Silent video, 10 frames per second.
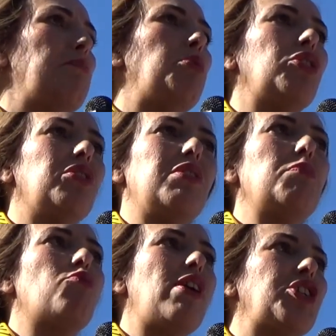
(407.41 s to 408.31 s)
put
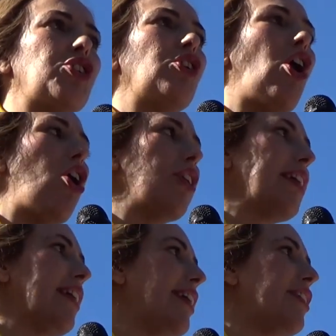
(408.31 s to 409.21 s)
the pressure
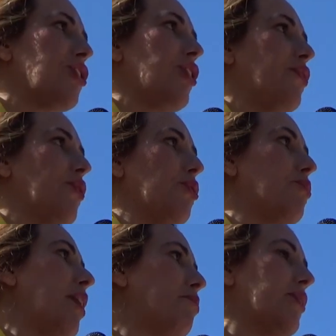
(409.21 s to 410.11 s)
on each of
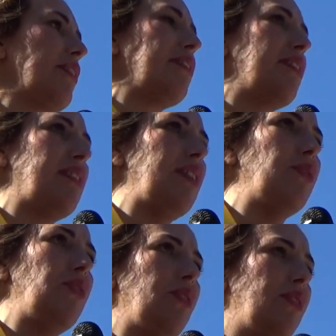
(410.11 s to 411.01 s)
your
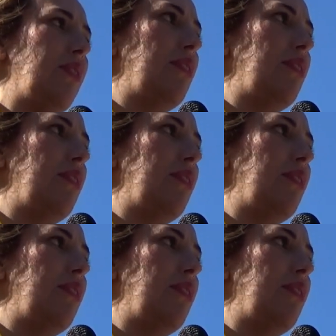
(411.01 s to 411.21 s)
representatives.